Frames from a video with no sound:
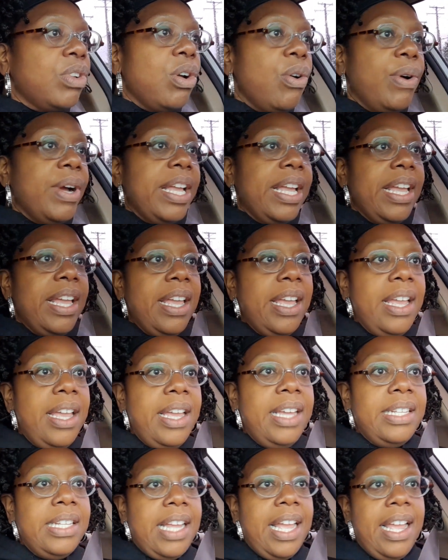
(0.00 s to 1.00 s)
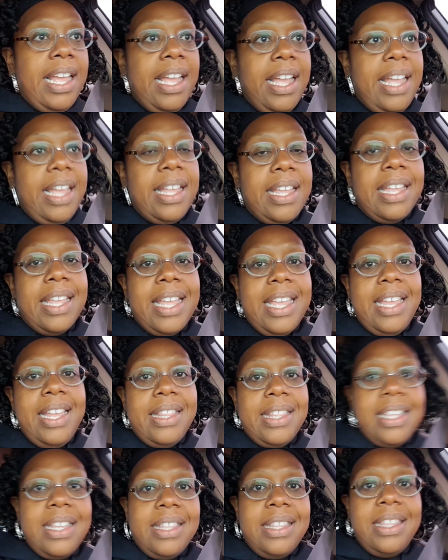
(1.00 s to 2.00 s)
go ahead and
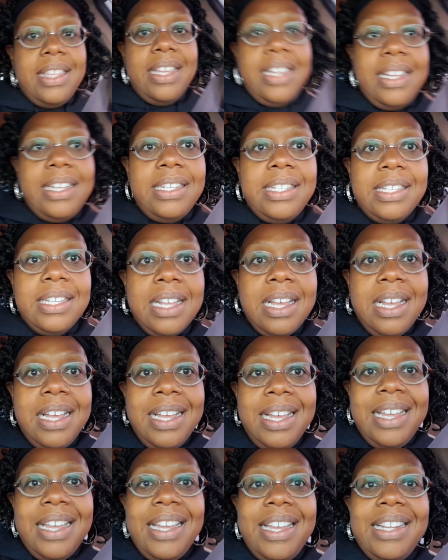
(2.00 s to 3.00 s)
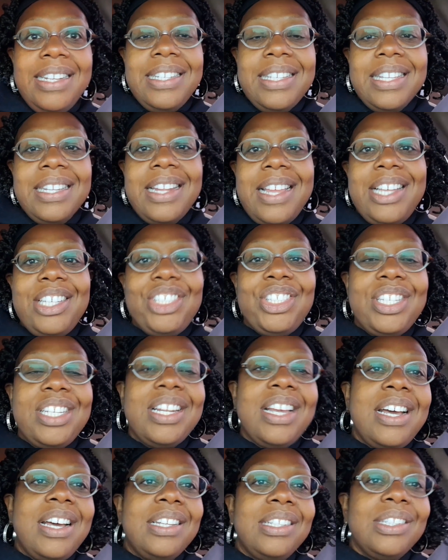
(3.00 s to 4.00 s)
get this
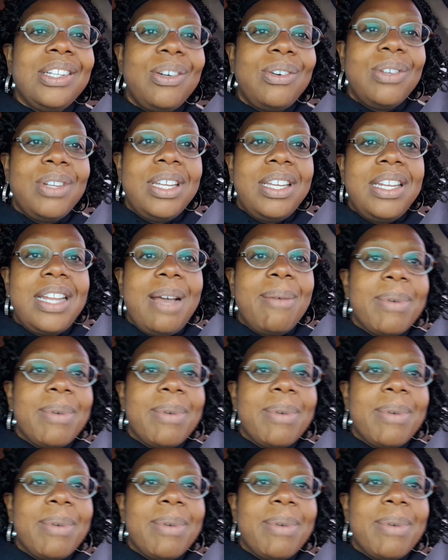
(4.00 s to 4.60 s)
installation unloaded.